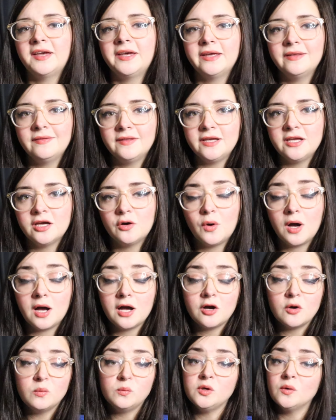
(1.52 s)
Hey Leo, I
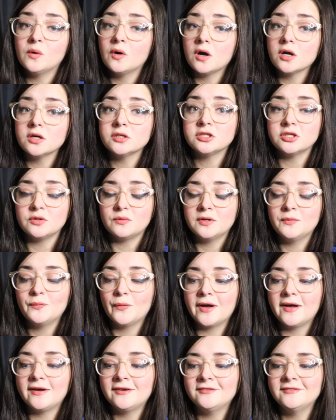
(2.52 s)
hope you are doing
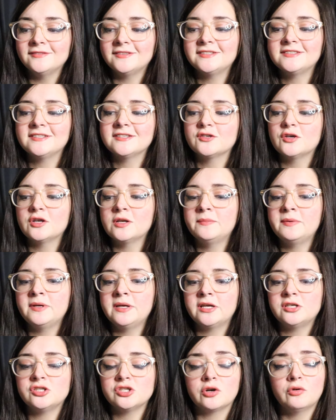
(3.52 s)
well. This is going to
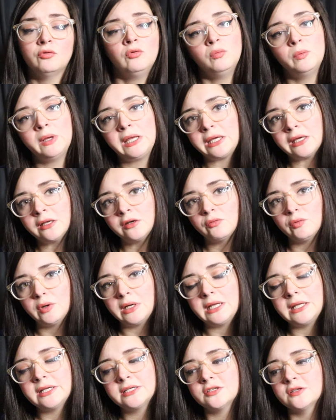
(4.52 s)
be a general weekend
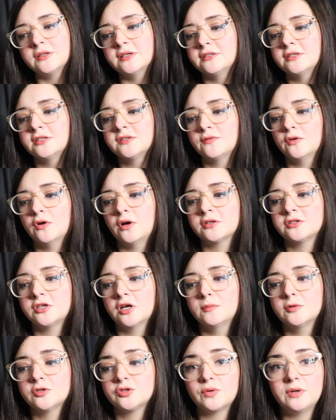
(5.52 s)
reading, so this is for
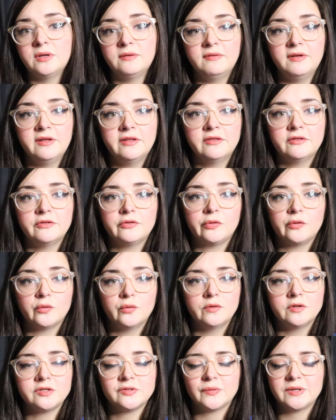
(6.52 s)
October 25th
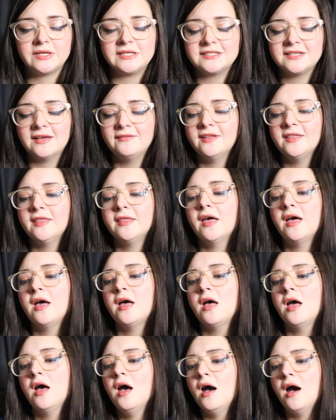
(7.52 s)
through the 27th.
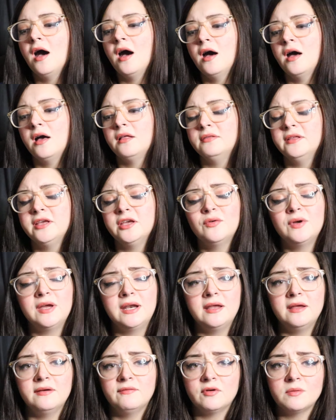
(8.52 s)
Uh, Leo,
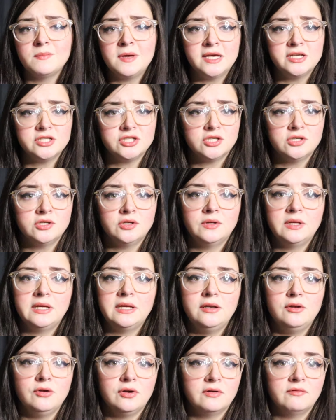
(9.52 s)
any information you
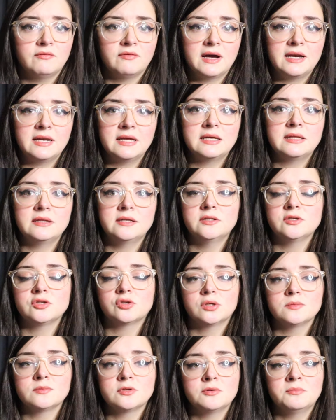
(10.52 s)
need, you can find it in the
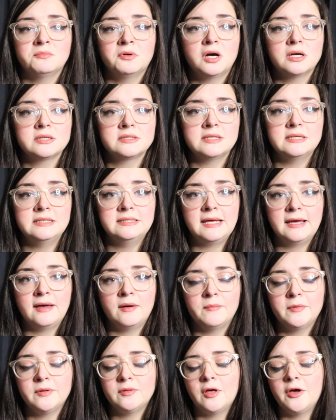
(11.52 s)
description box
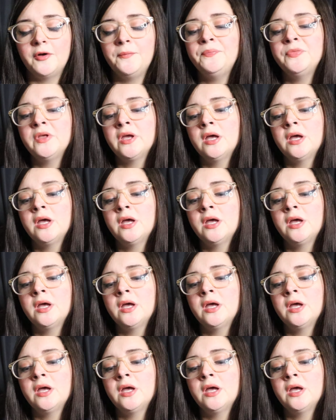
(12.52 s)
down below.